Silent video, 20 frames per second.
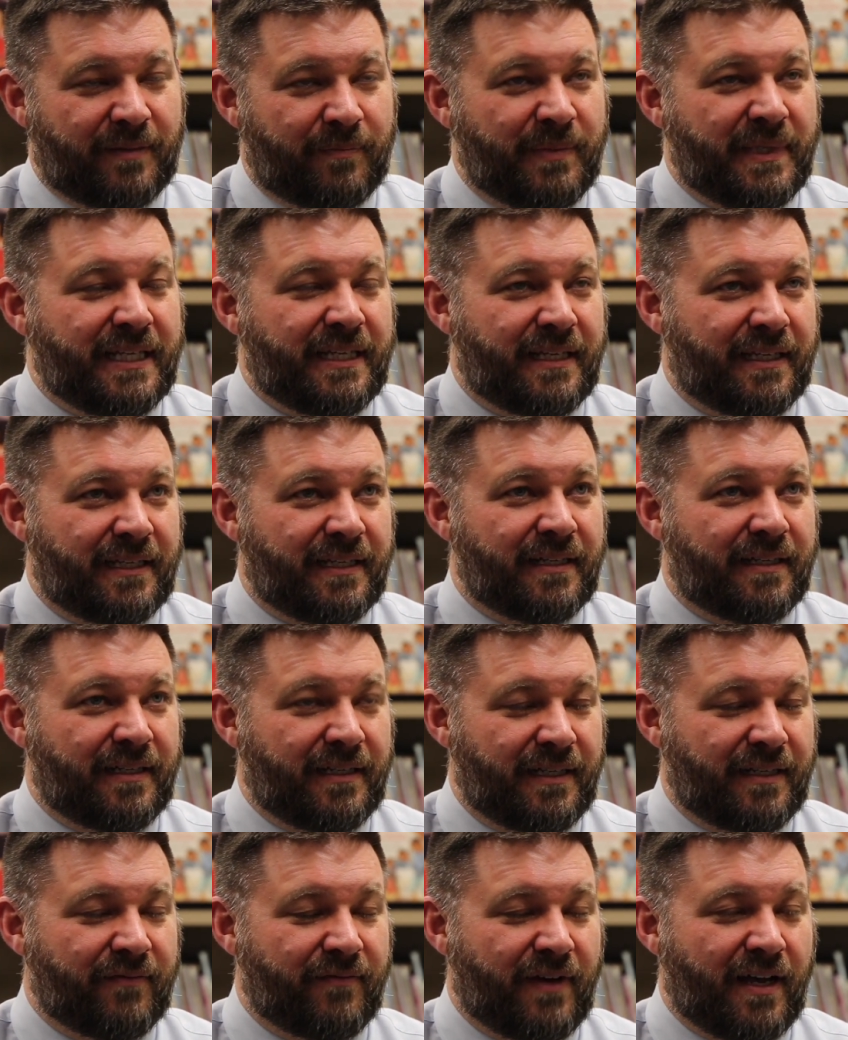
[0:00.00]
being
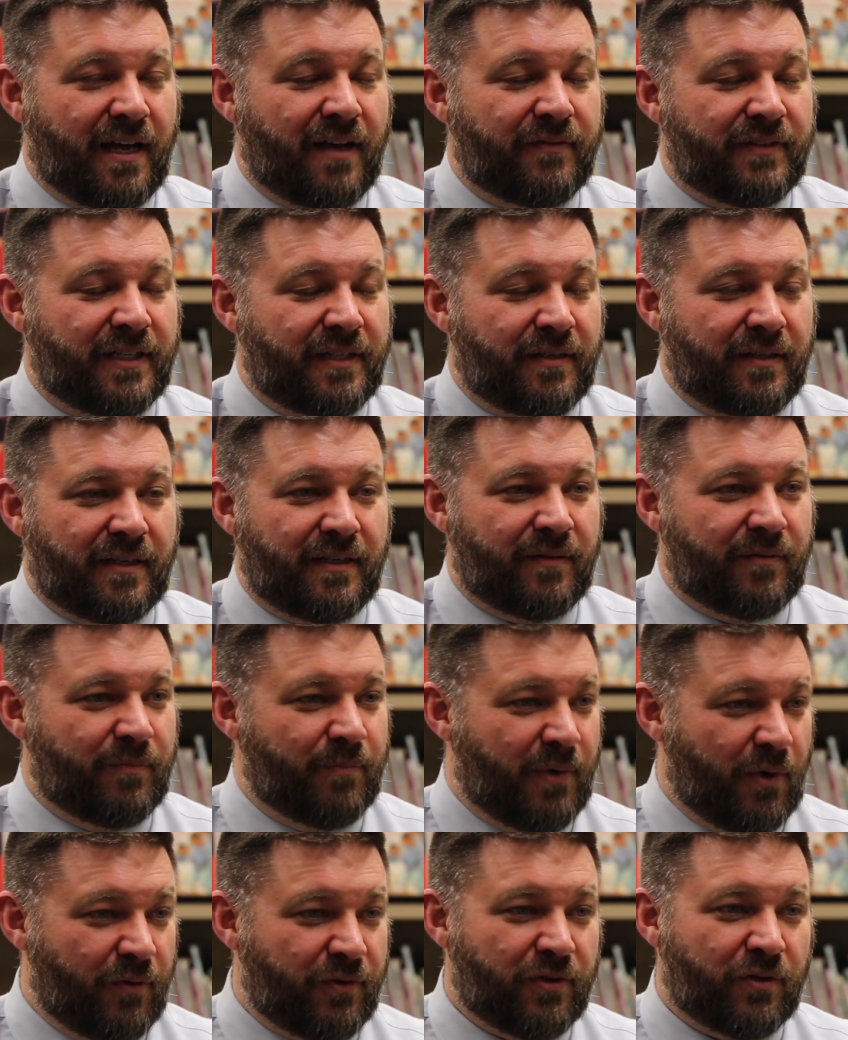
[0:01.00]
involved in
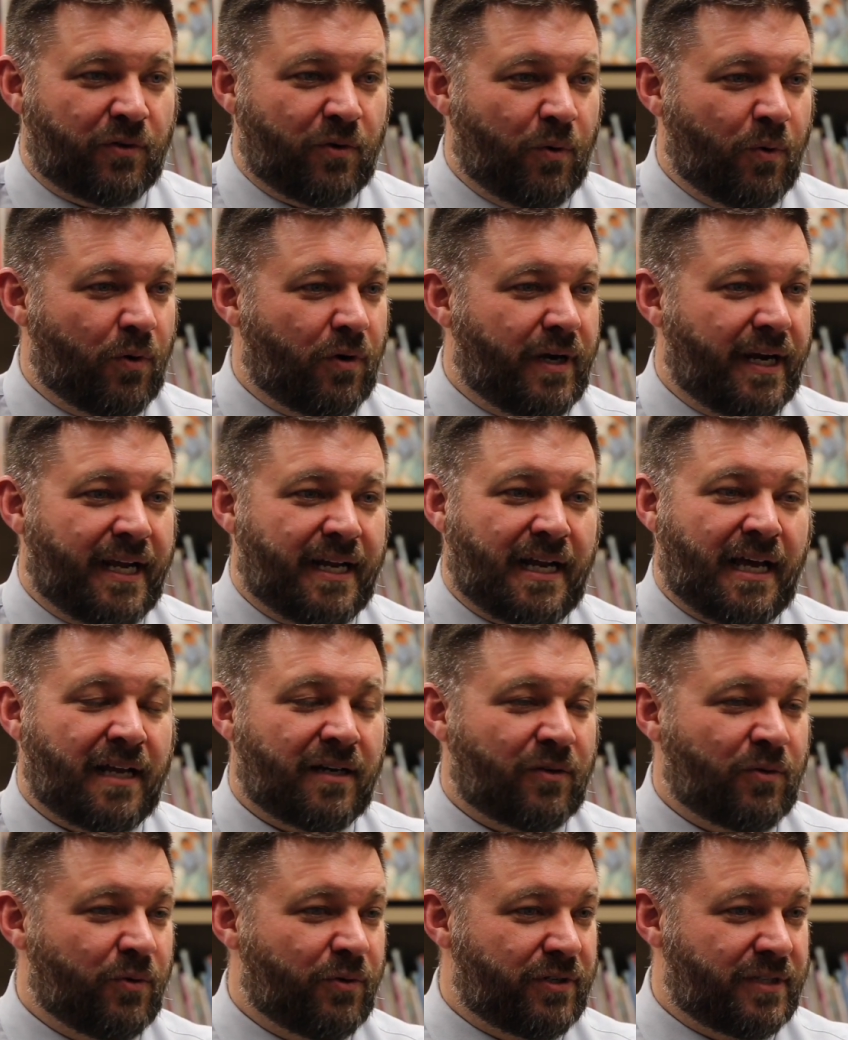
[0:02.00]
both your core and
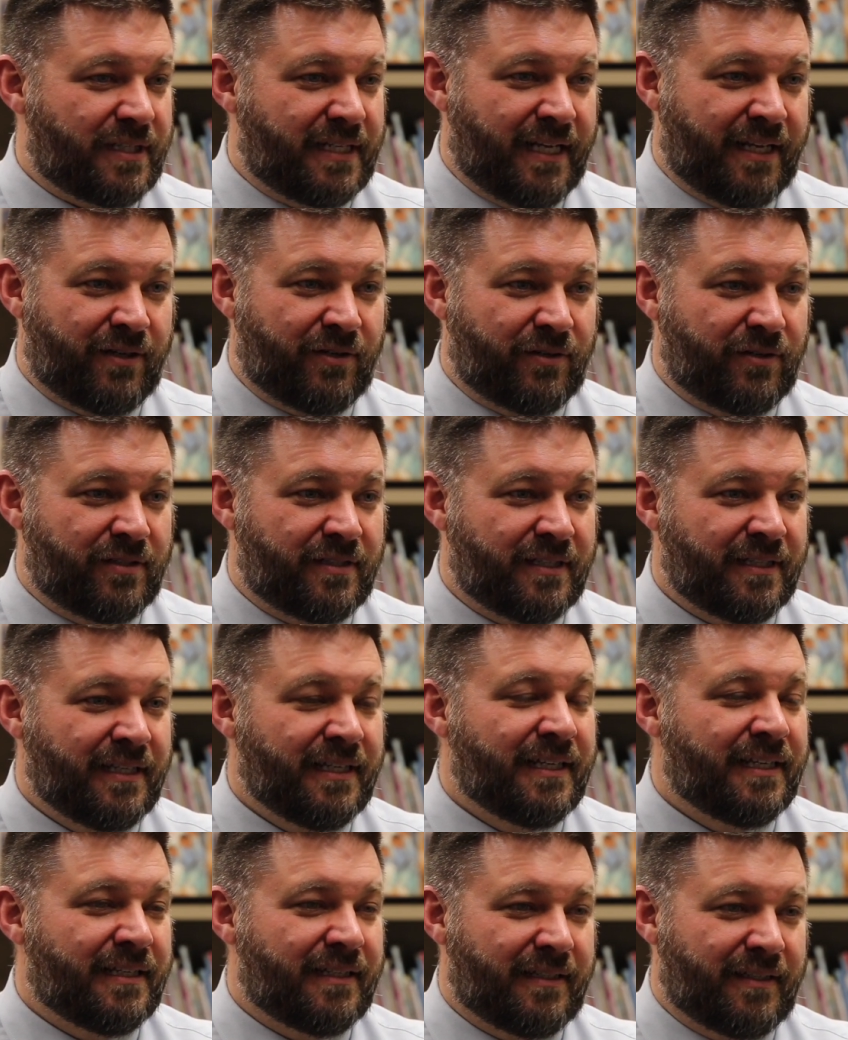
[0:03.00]
encore standards
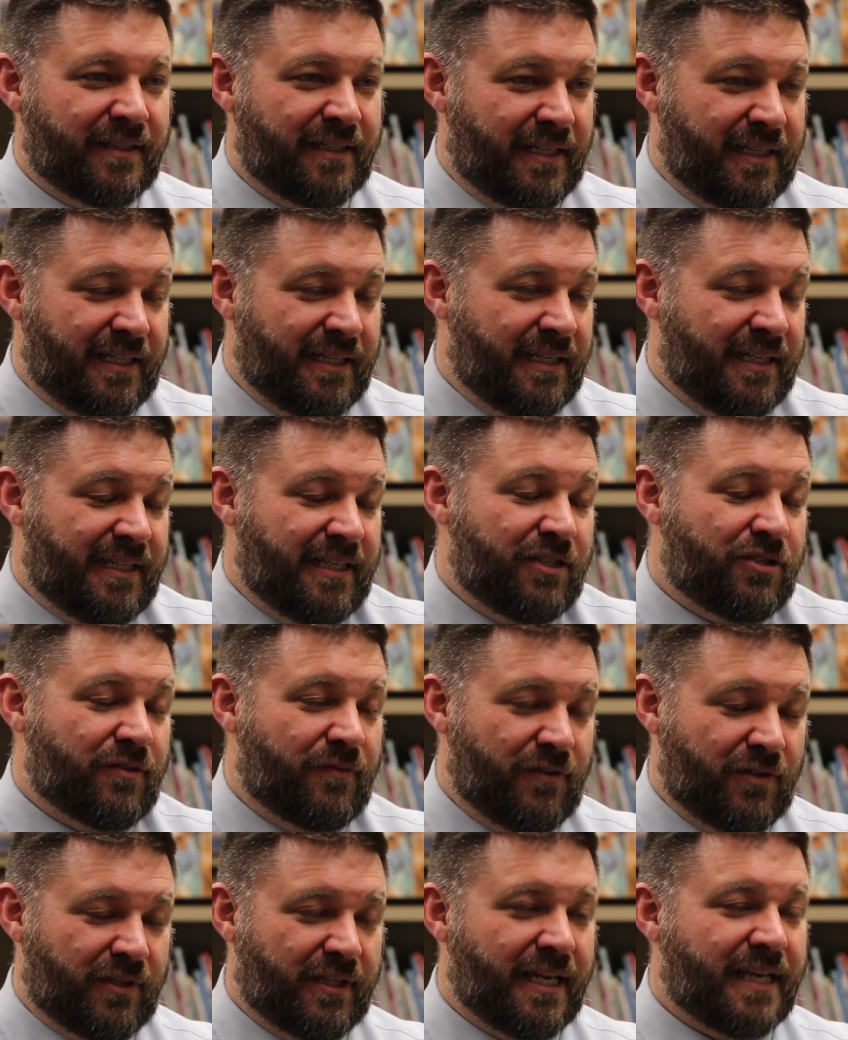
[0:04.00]
in each
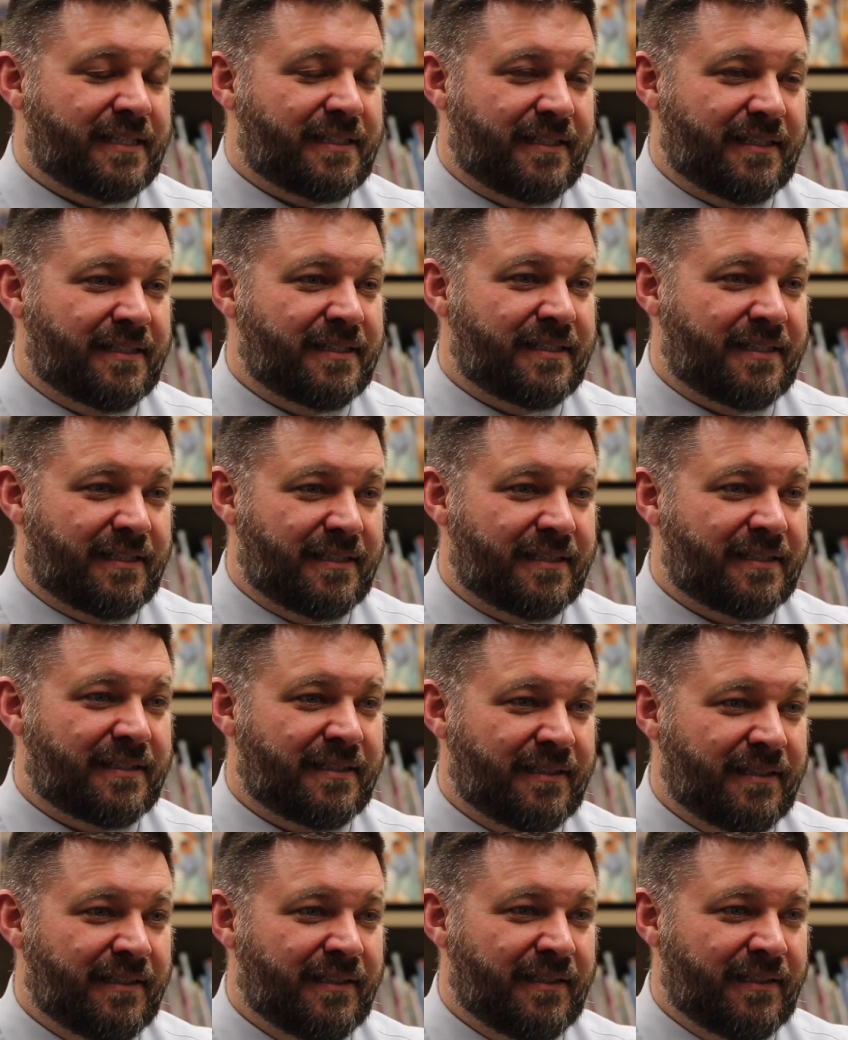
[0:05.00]
of your lessons
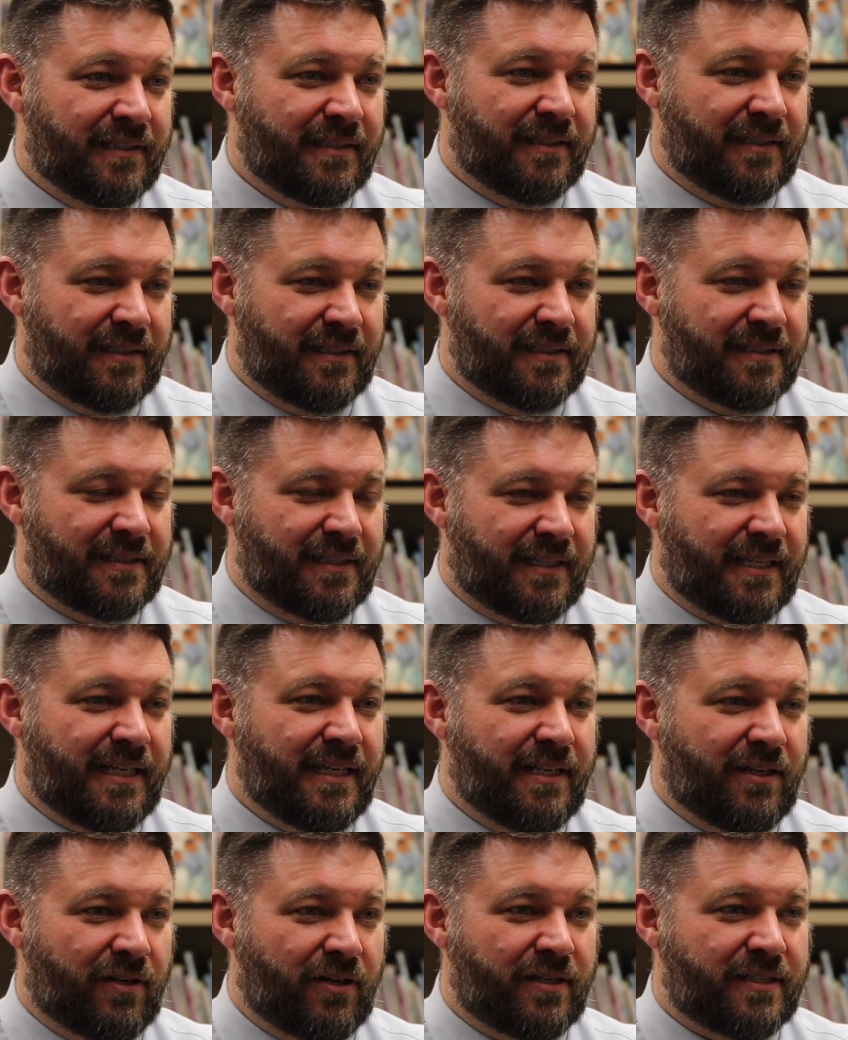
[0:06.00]
is, is the
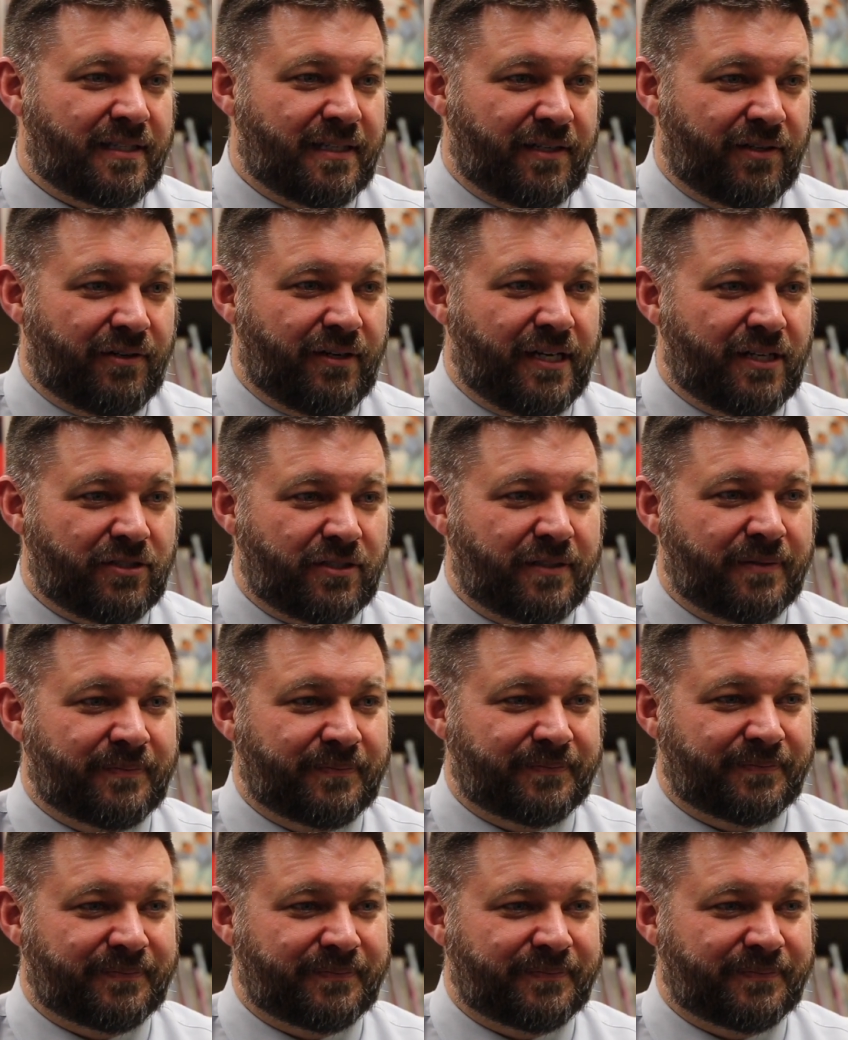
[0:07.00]
key to arts integration.